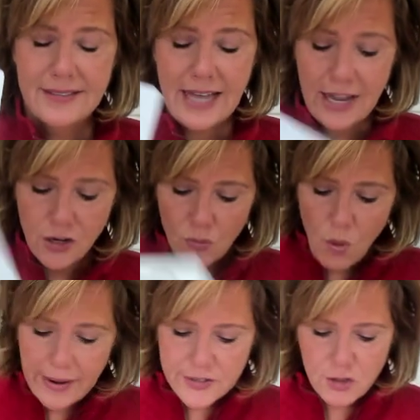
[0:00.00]
And you're
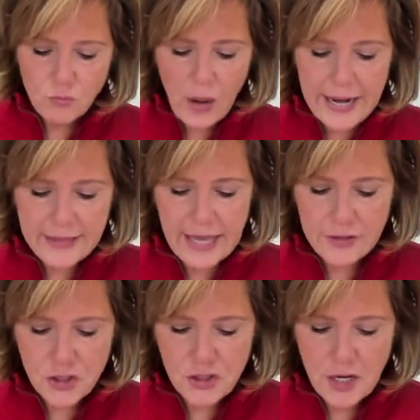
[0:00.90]
wanting to right
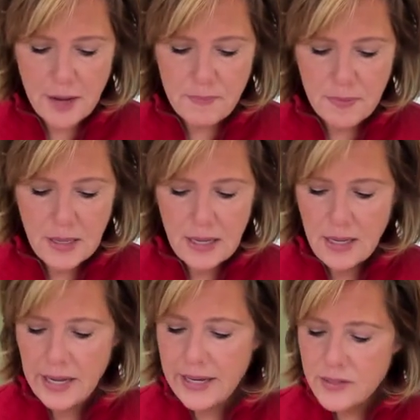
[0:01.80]
that ship
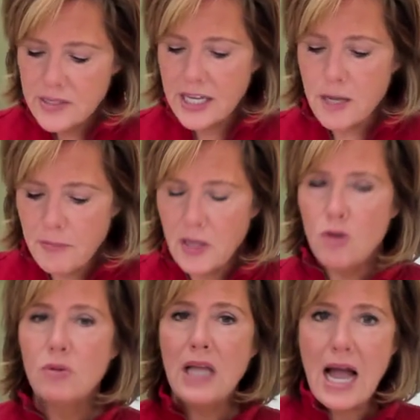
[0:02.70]
is keeping
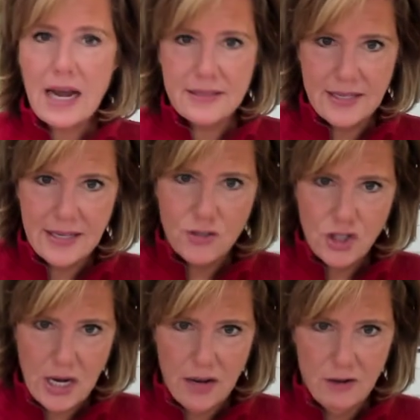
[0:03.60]
you locked in
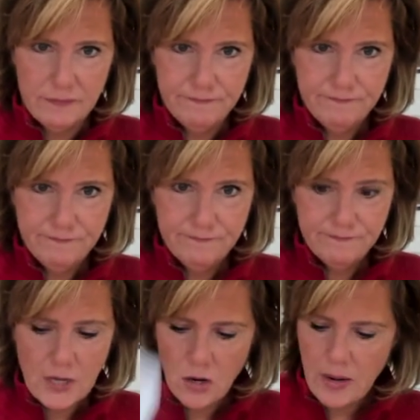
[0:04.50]
jail,
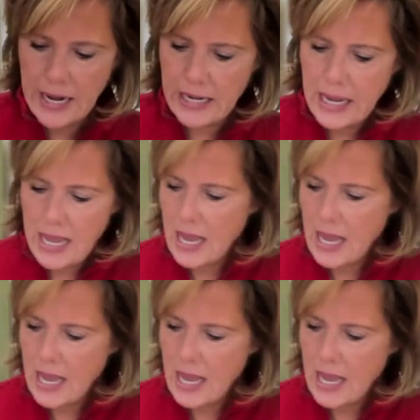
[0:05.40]
all right?